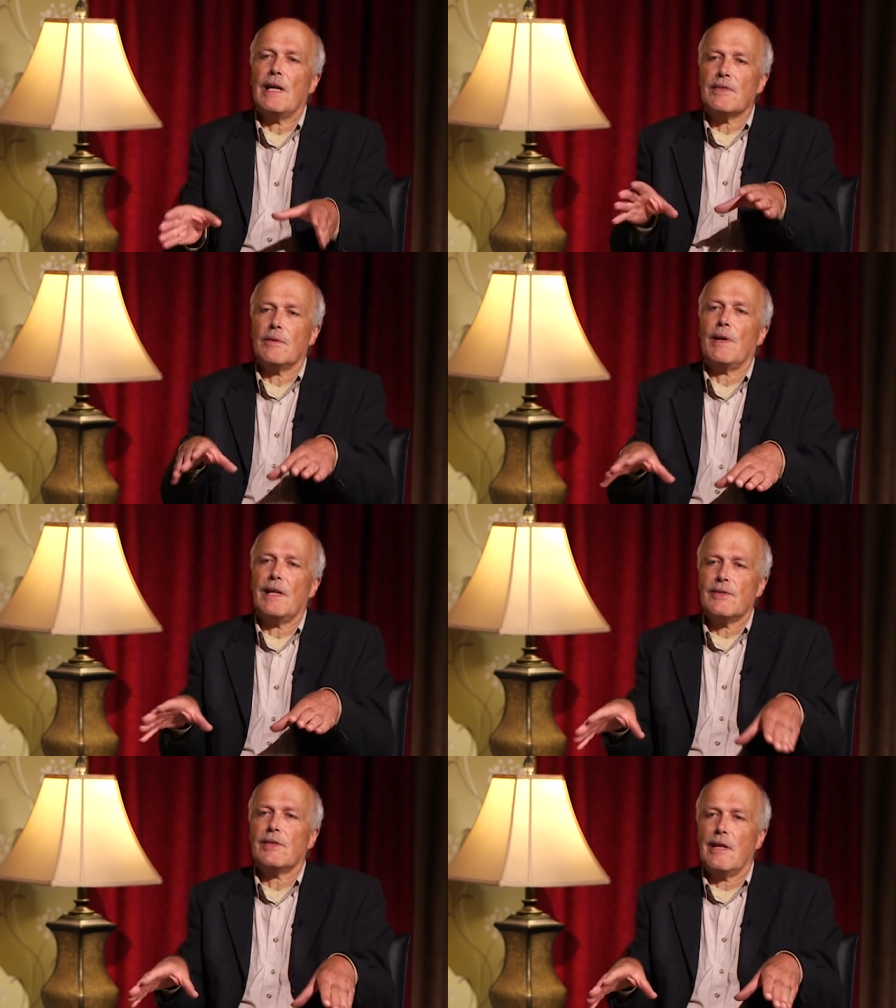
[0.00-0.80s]
as the
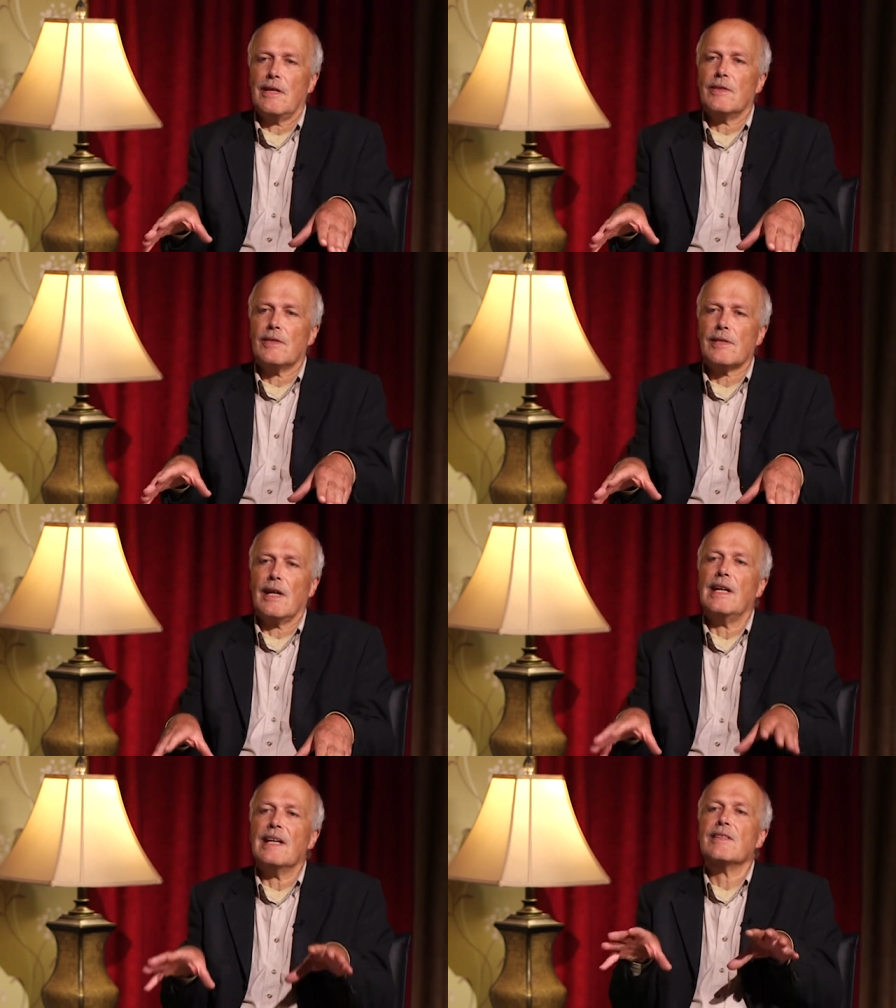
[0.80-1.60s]
Palestinians
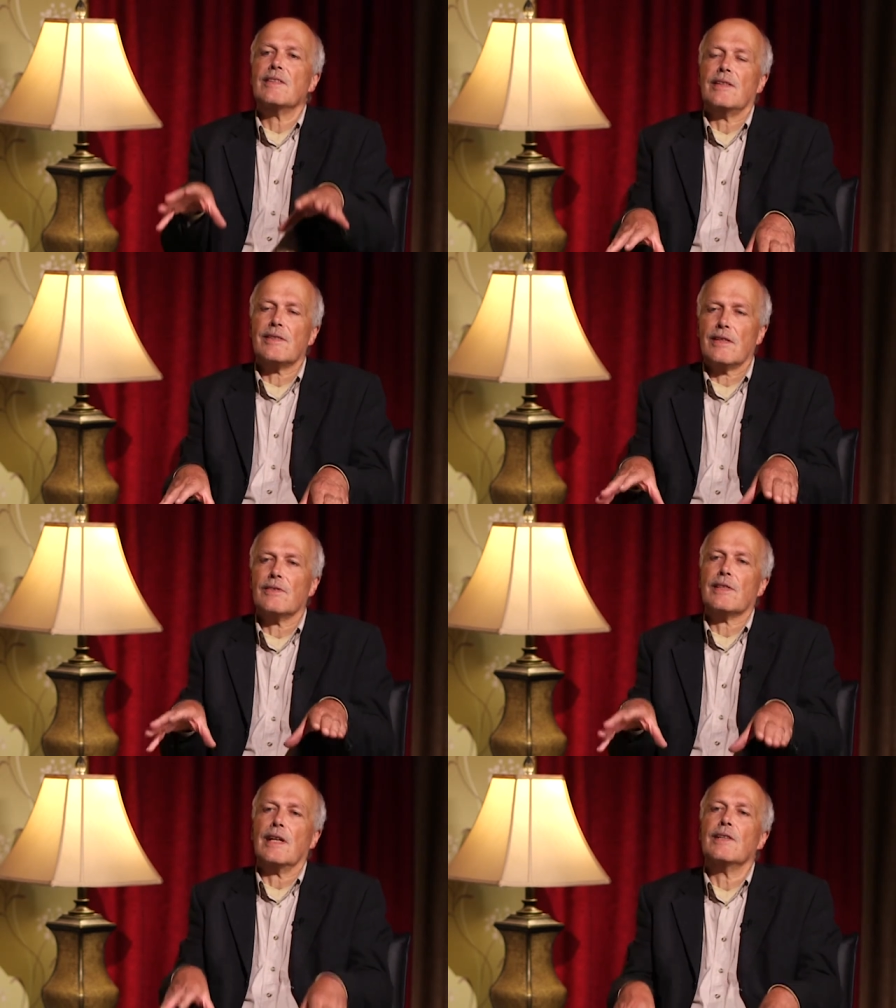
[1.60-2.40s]
say,
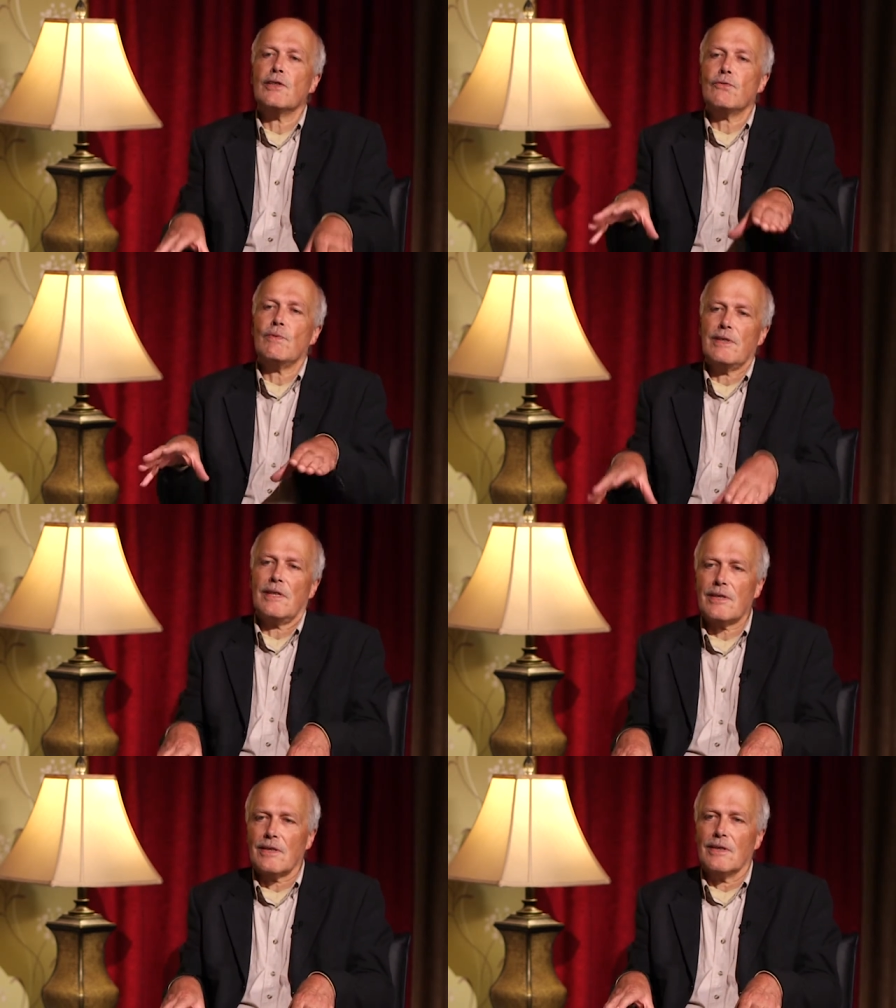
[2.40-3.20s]
existence is
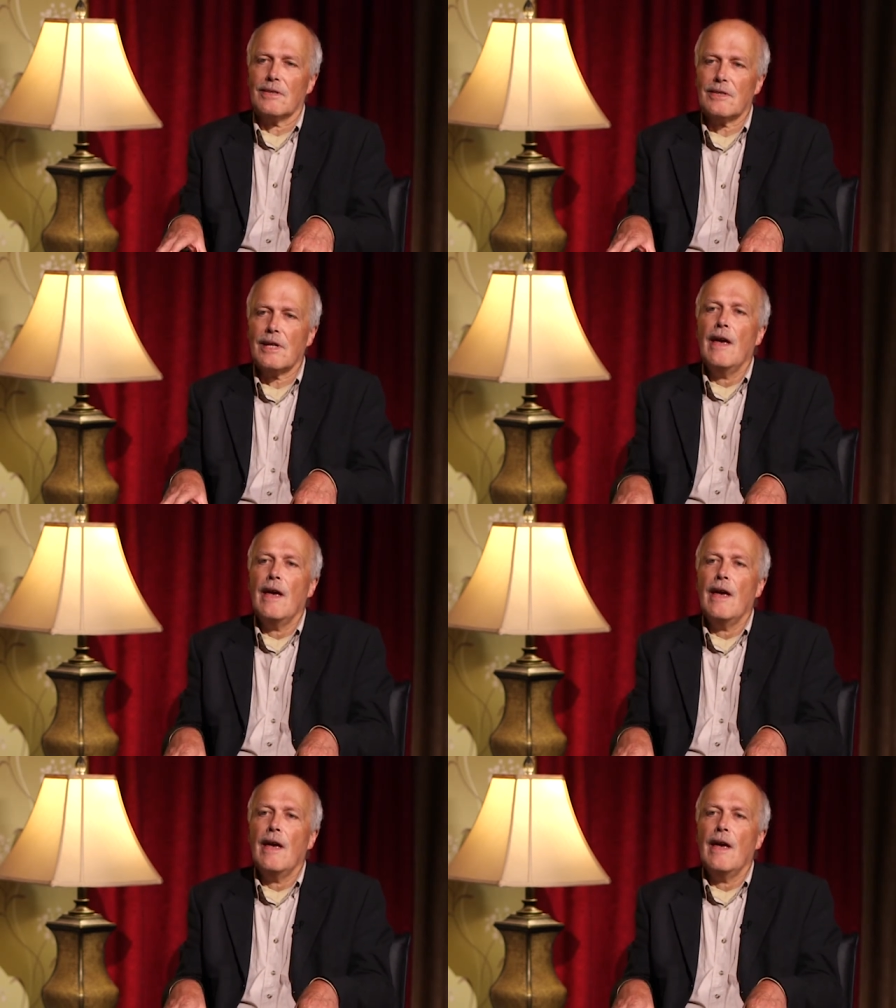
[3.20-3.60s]
resistance.